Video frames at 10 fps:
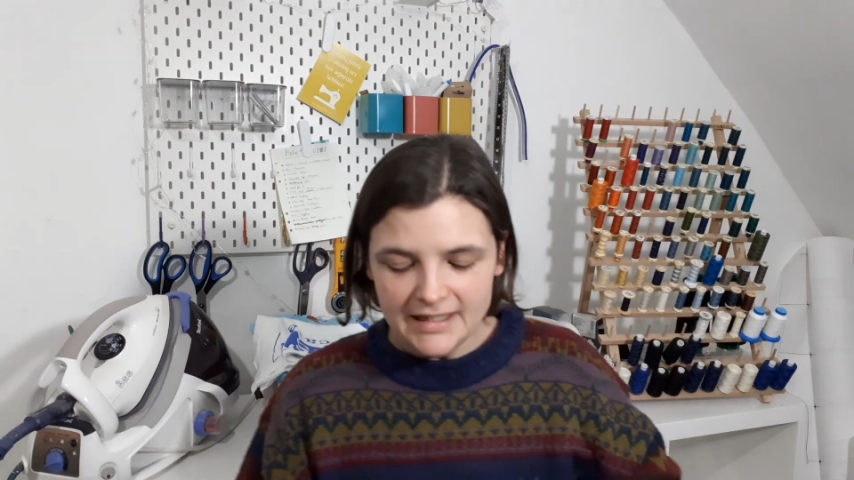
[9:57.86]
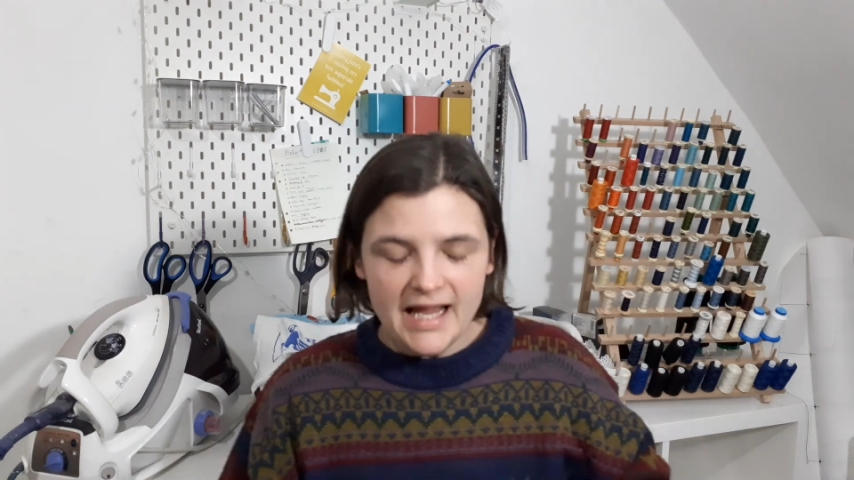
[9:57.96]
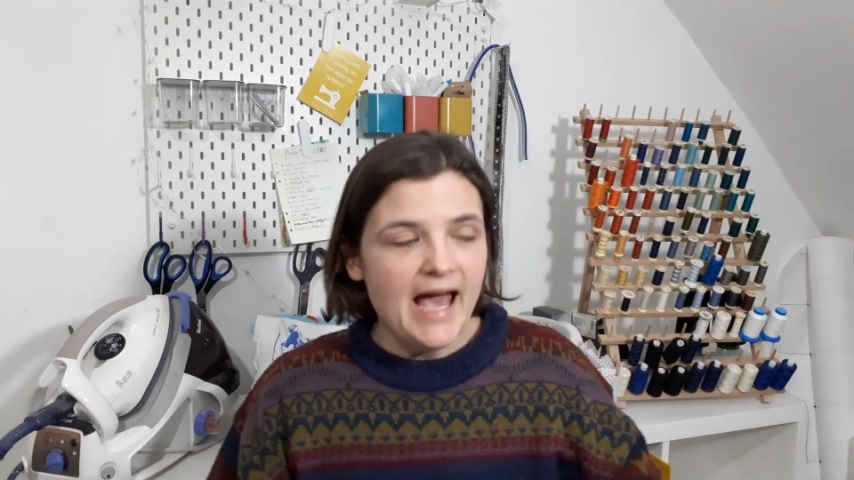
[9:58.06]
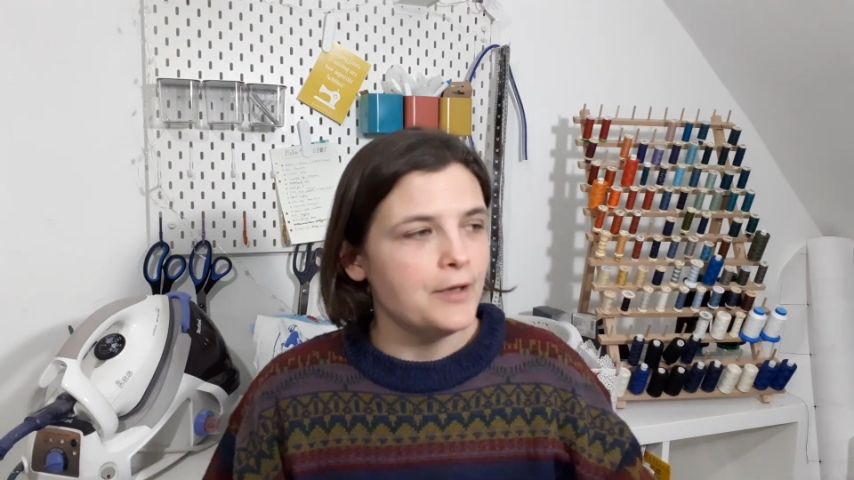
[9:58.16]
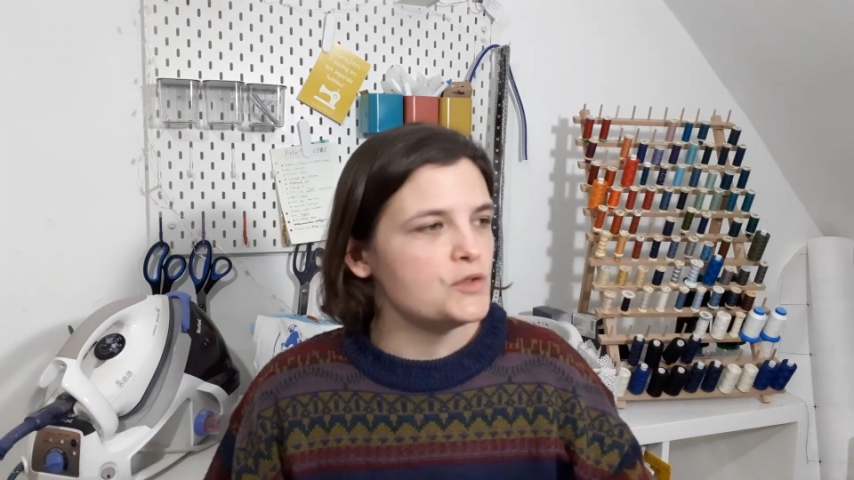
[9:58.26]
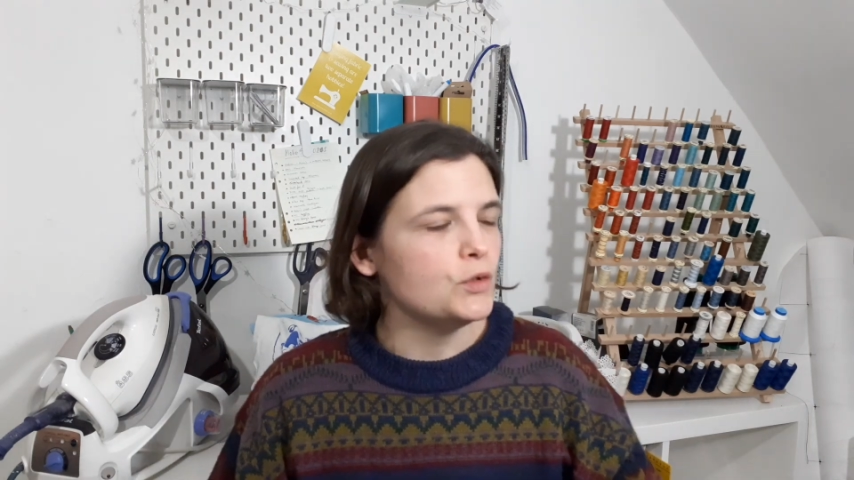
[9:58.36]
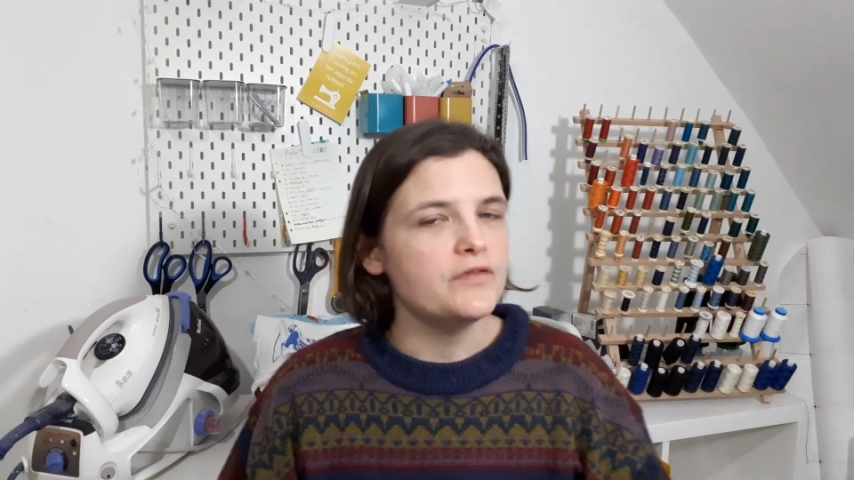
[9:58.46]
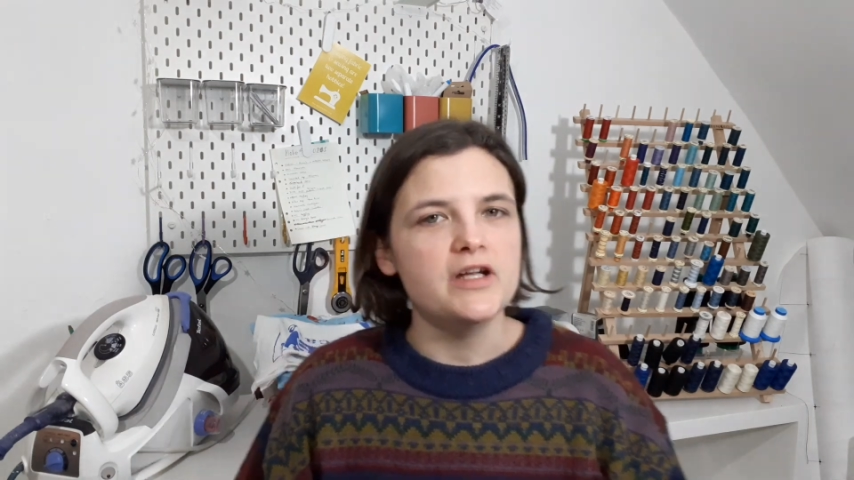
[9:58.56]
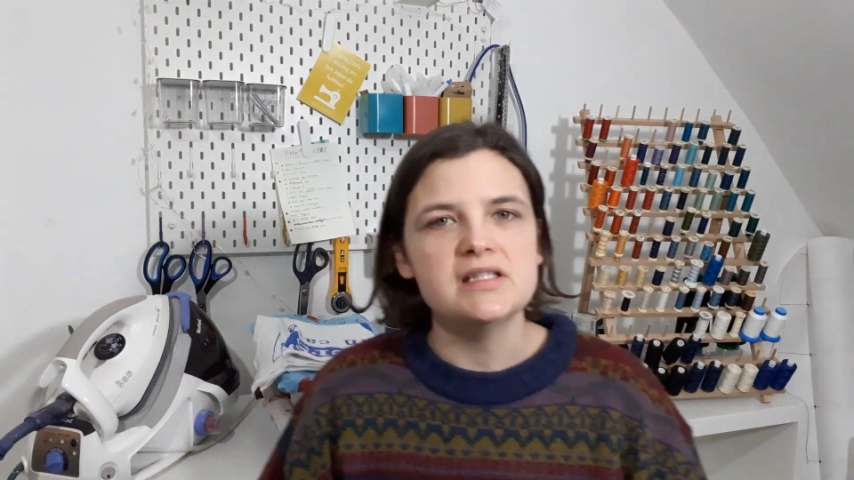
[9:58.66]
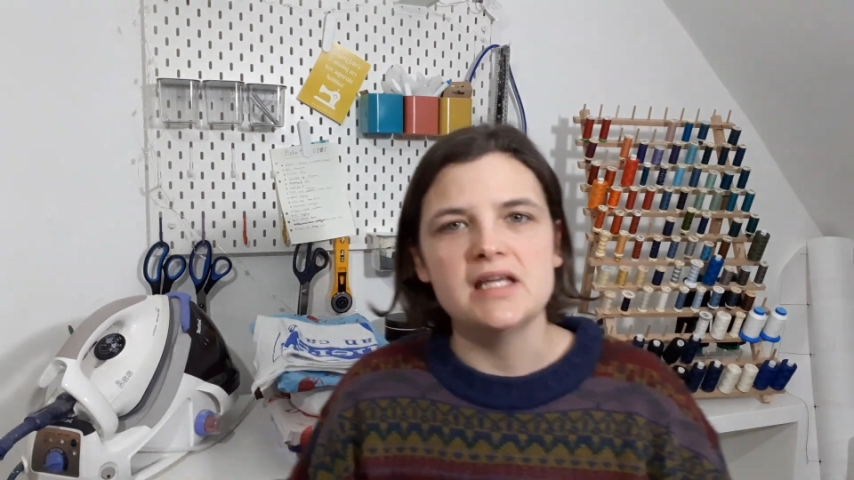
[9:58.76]
And it was one of
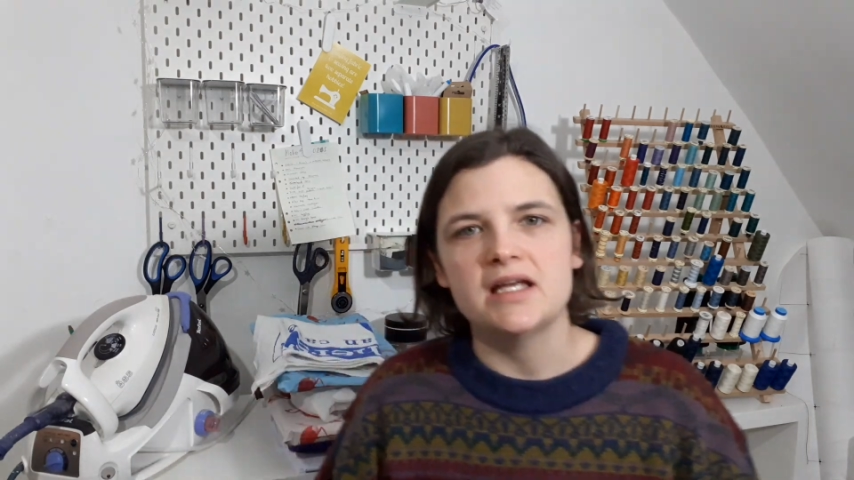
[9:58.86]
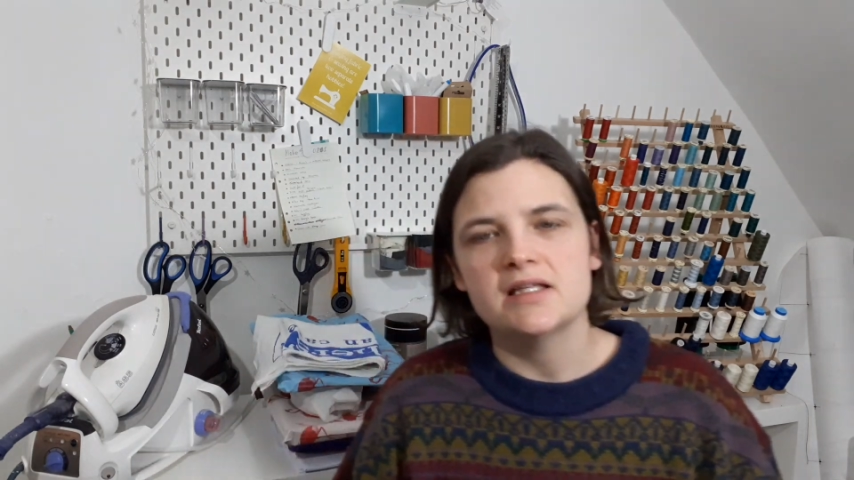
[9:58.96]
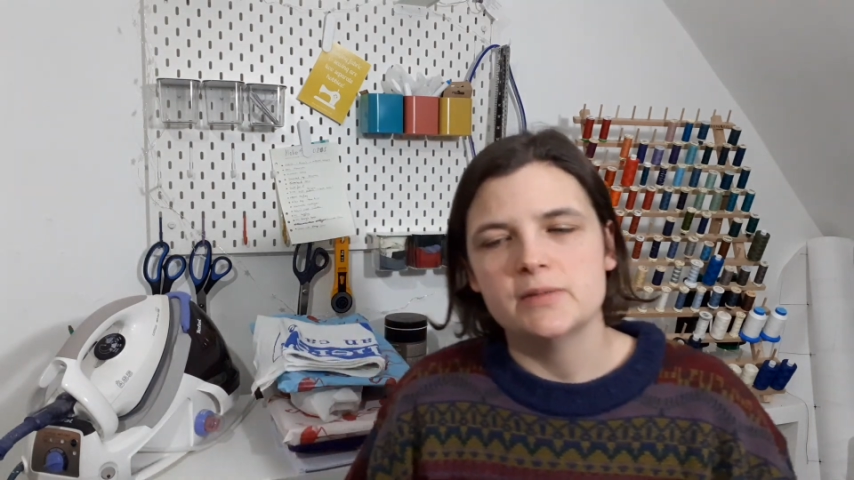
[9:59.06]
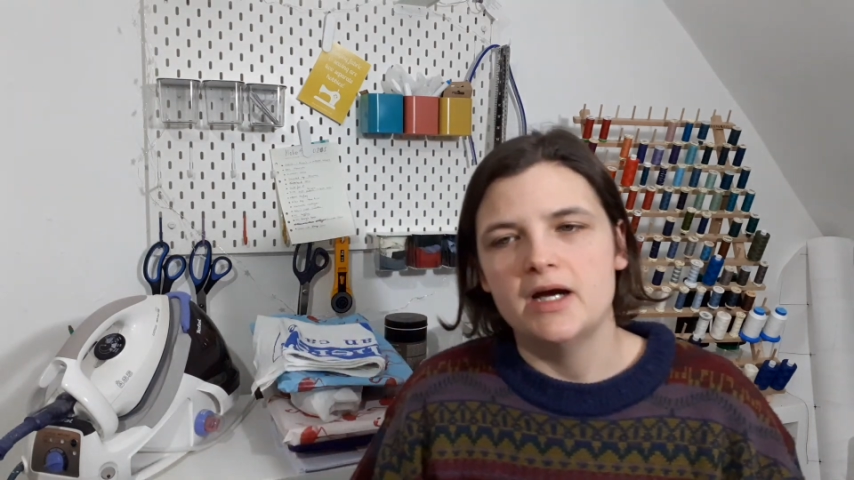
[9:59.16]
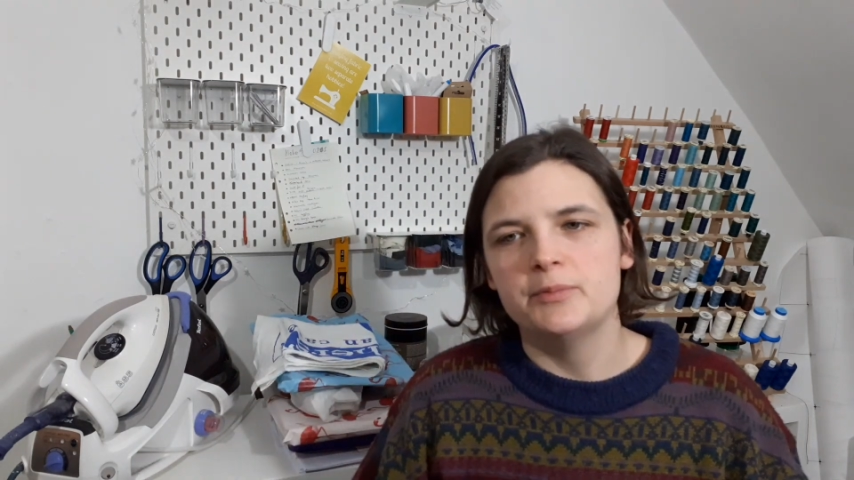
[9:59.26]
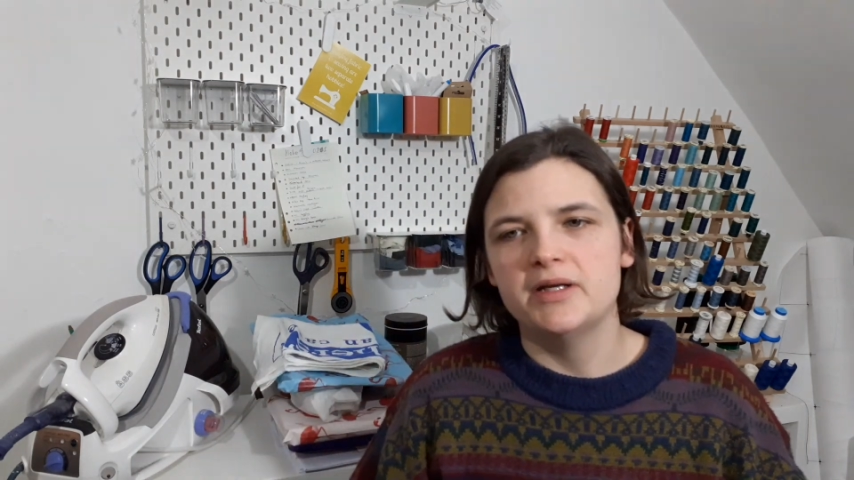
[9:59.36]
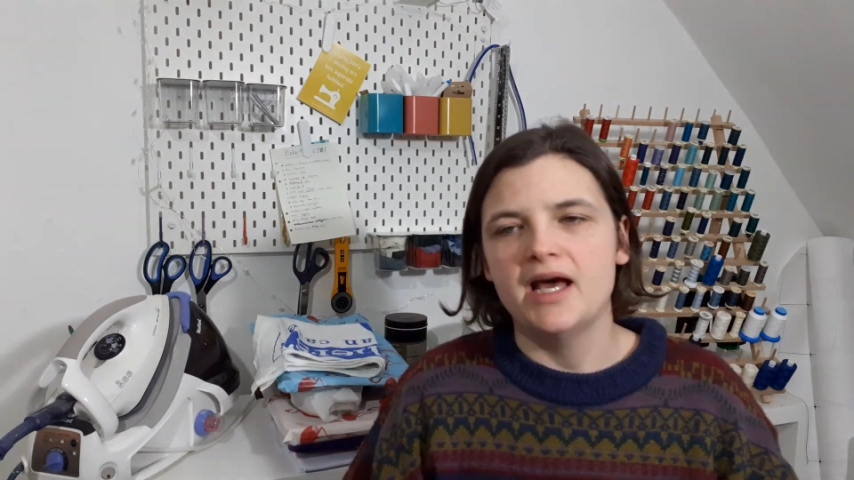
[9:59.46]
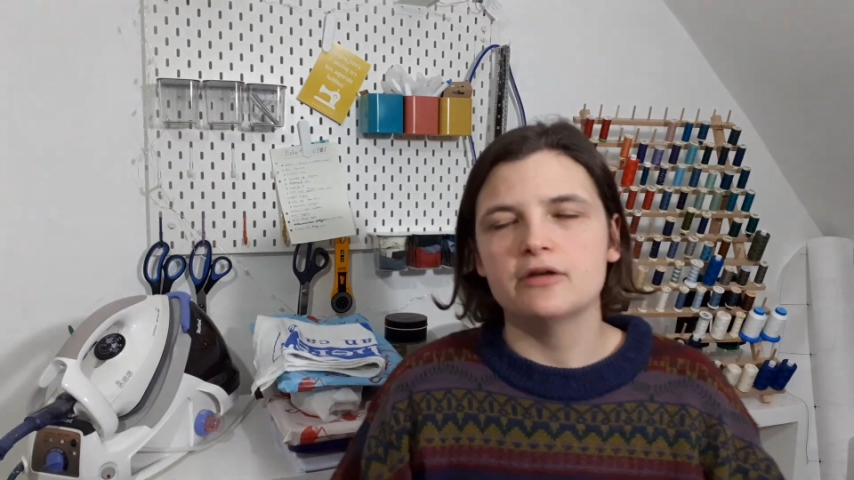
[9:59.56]
those things where had